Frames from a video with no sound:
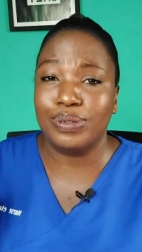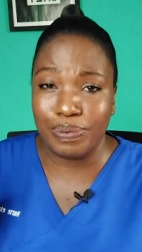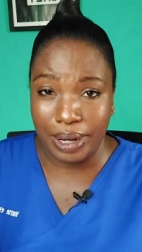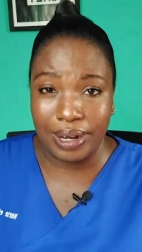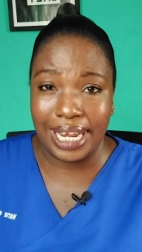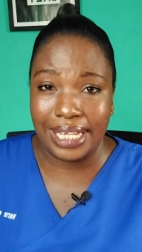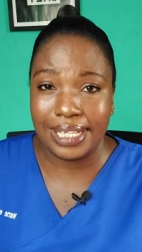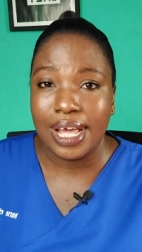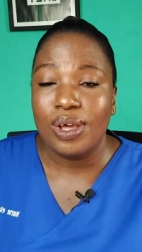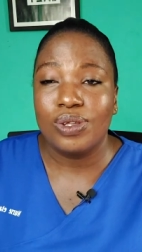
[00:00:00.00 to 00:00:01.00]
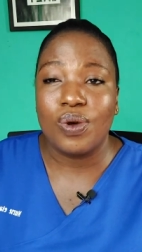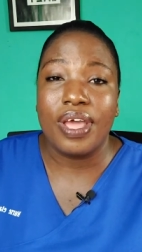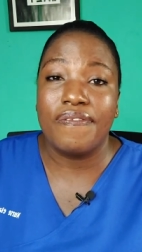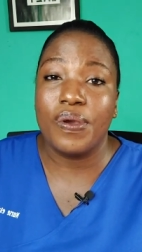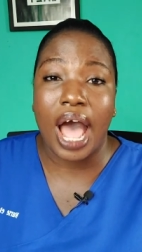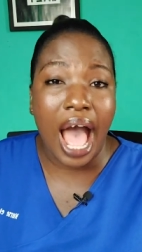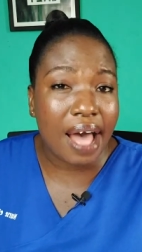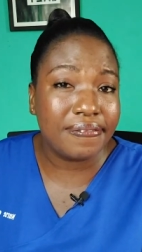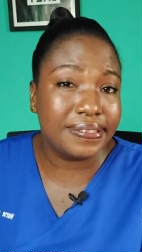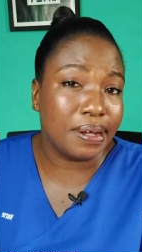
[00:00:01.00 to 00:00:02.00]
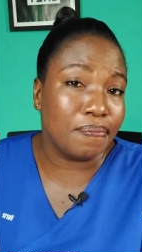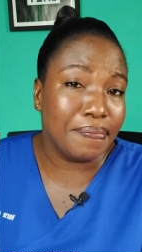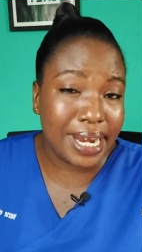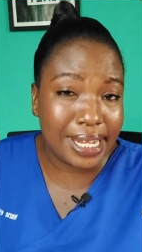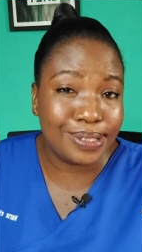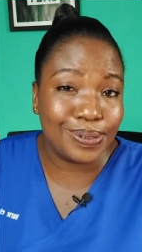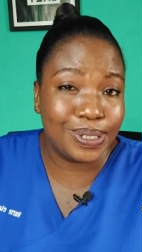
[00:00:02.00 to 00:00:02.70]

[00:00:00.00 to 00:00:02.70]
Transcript: to regulate so if you have some money to